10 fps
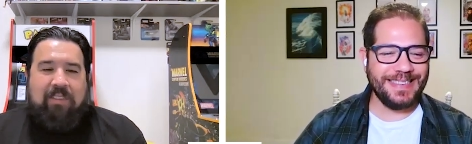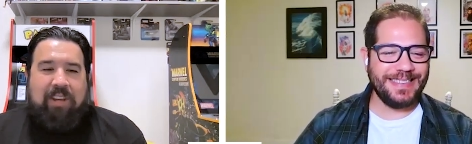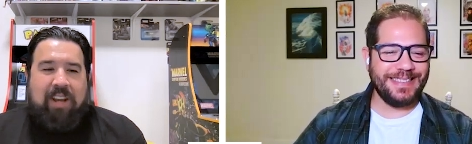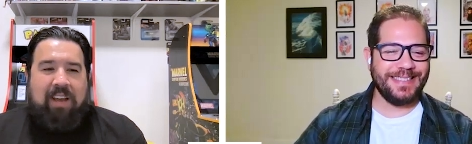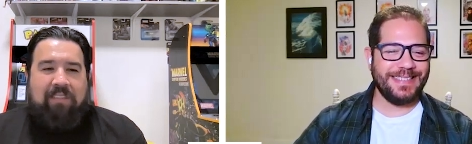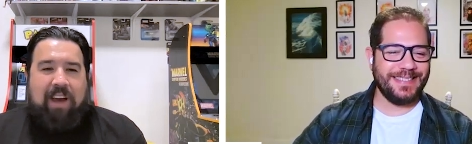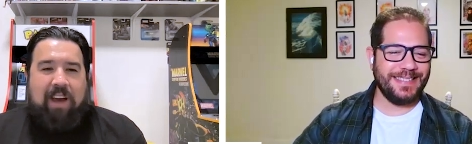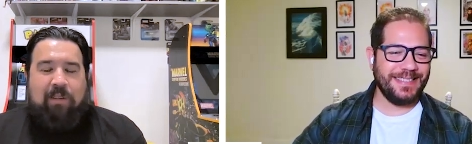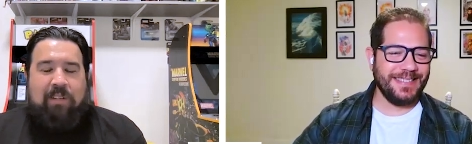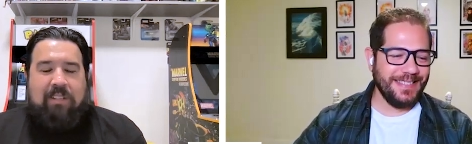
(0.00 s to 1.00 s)
Speaker 1: three and a half
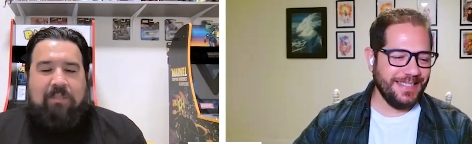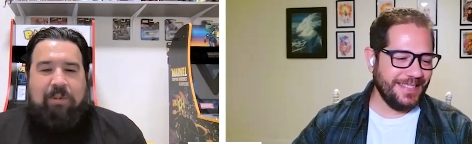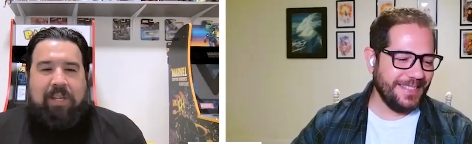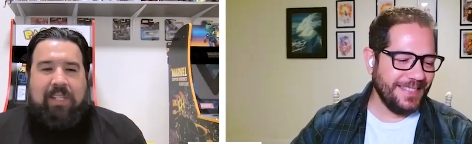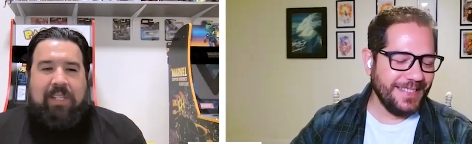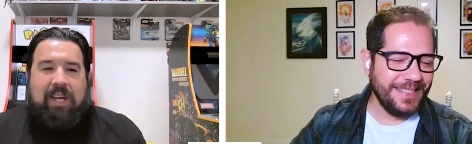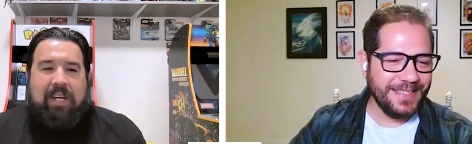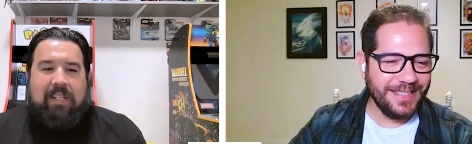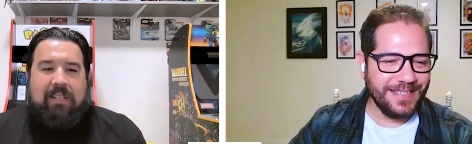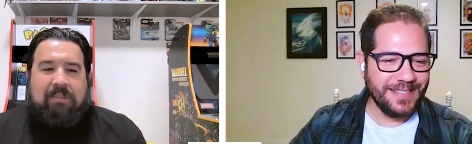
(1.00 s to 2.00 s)
hours, but
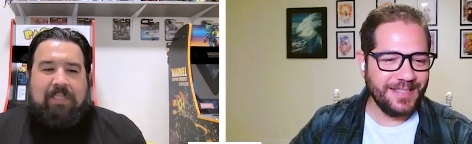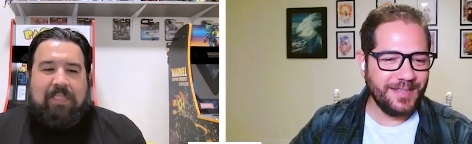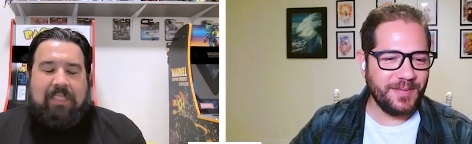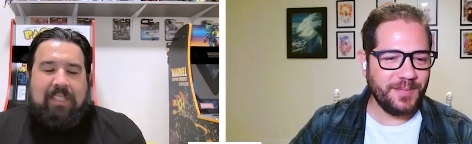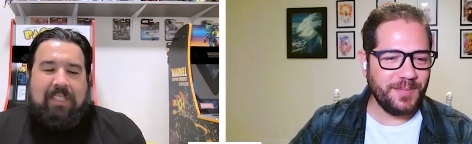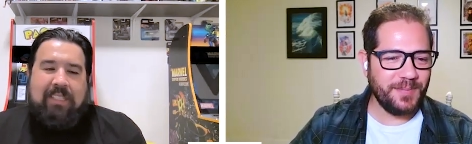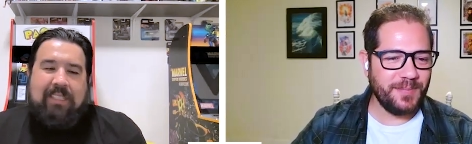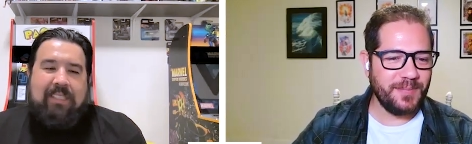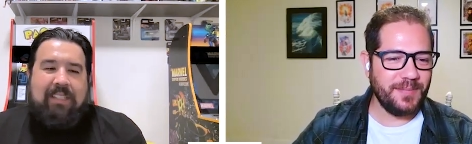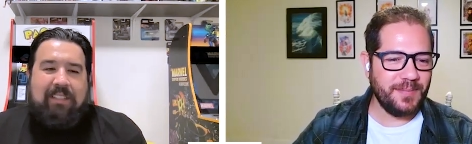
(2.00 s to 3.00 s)
um,
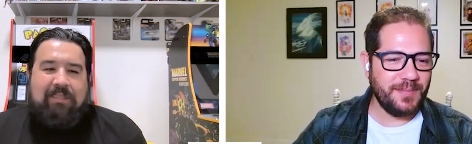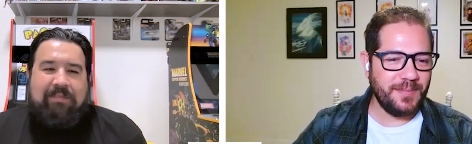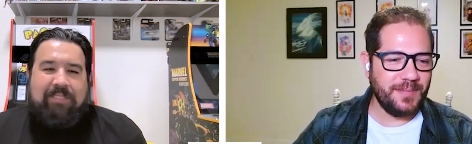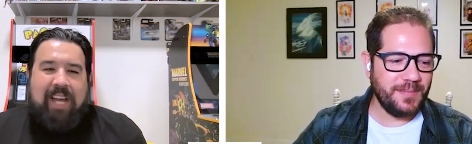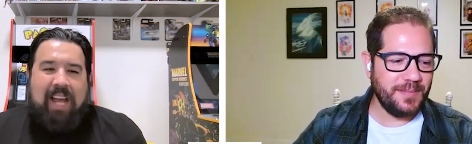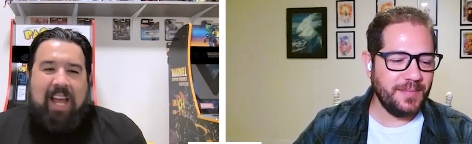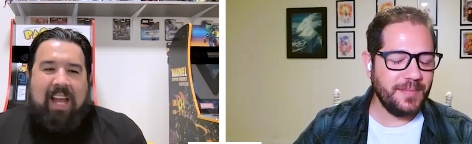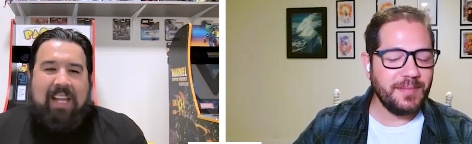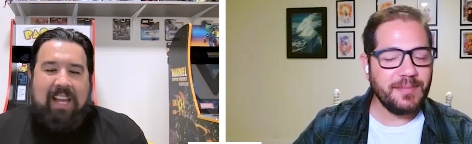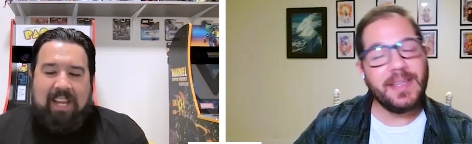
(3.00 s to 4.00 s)
you know,
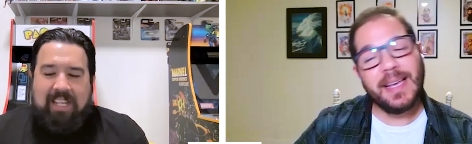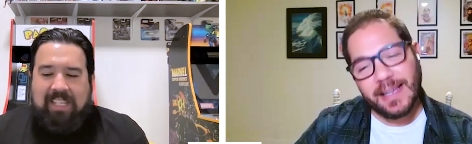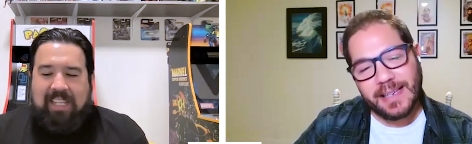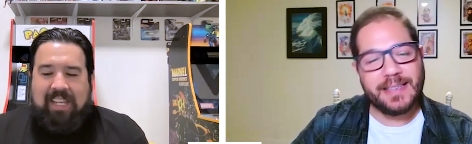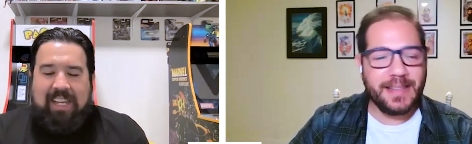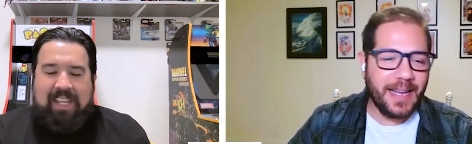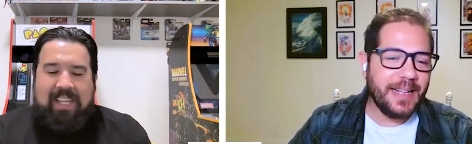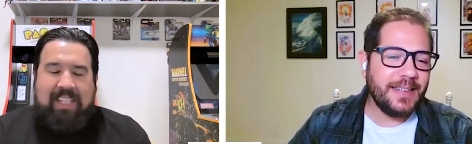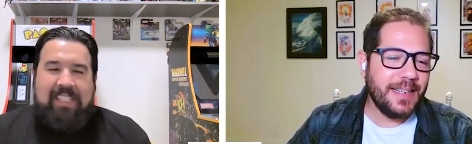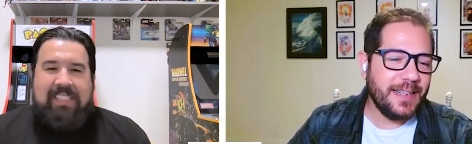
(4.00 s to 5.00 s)
Speaker 2: yeah, I get
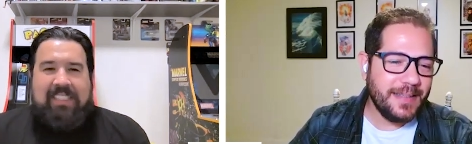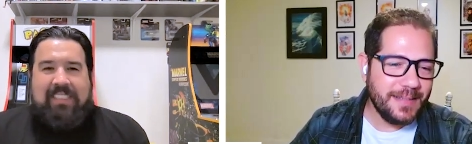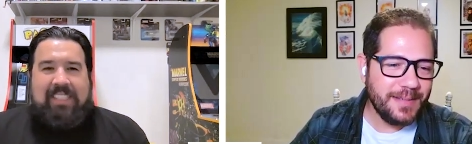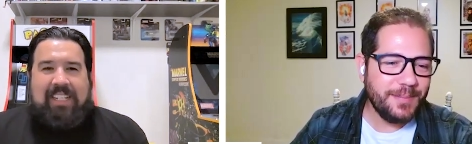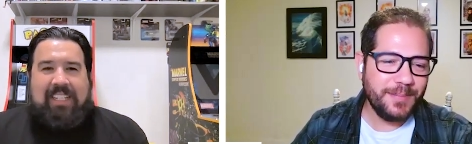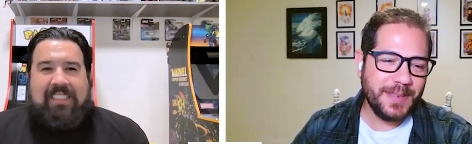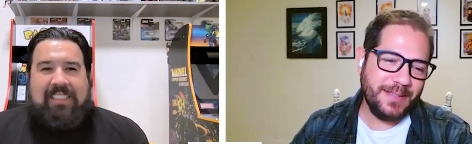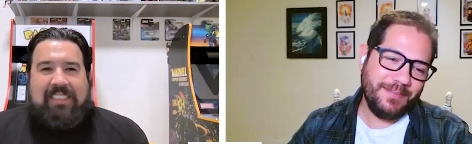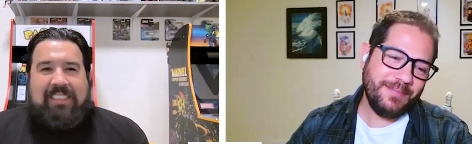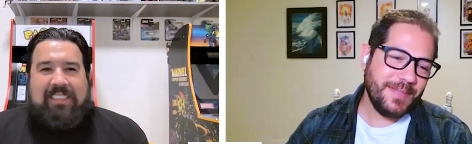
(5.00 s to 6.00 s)
that. Yeah, but
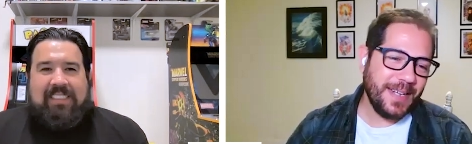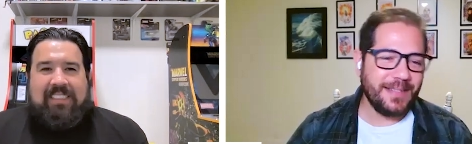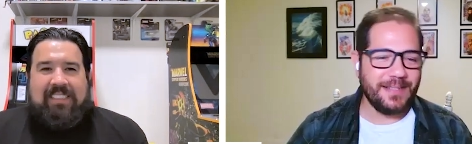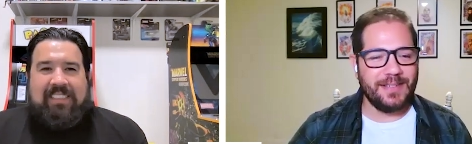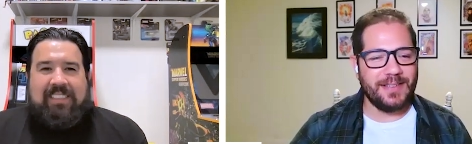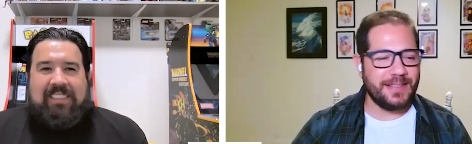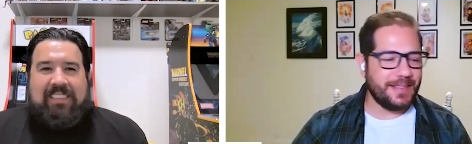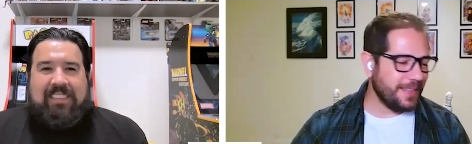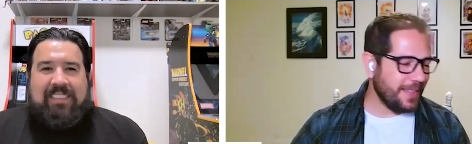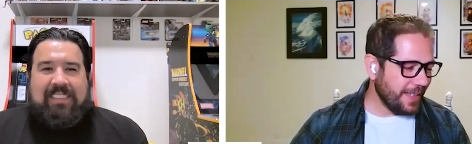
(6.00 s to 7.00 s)
I don't know.
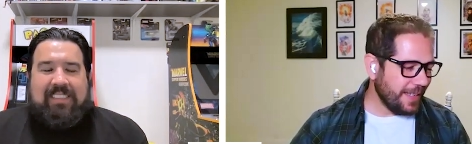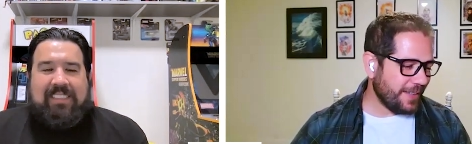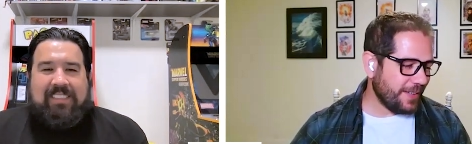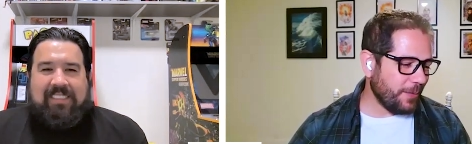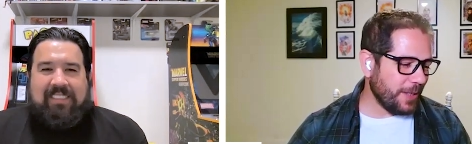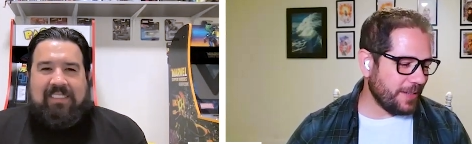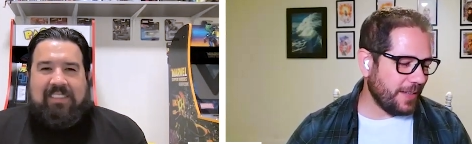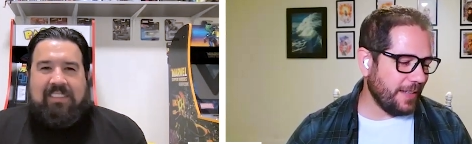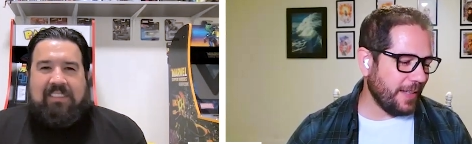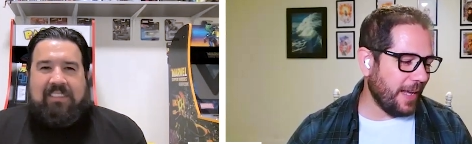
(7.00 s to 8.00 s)
It's it's a weird
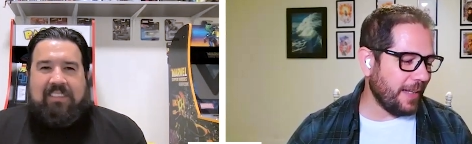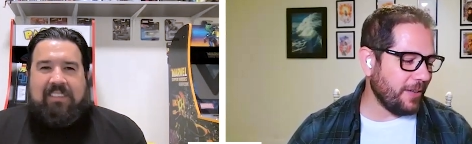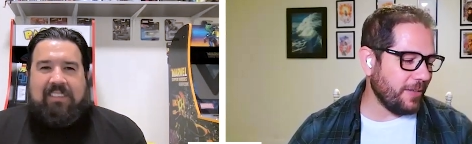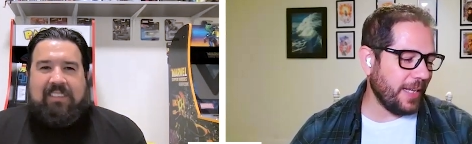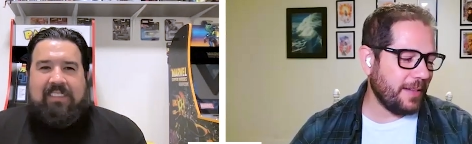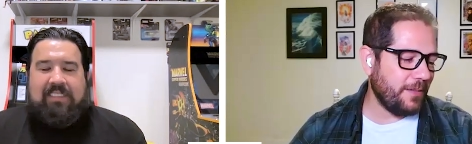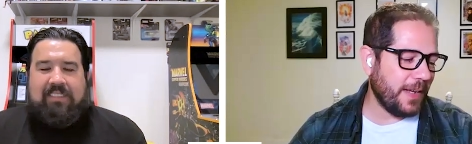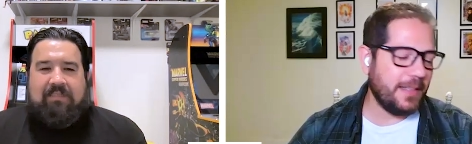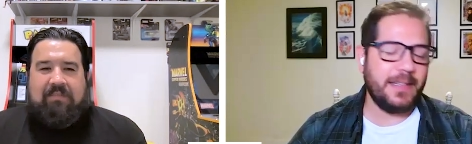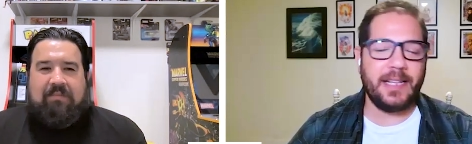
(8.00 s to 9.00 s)
thing that I don't like the
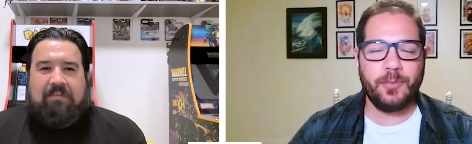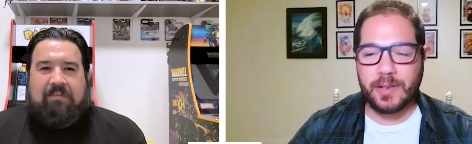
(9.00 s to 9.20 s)
fact that that's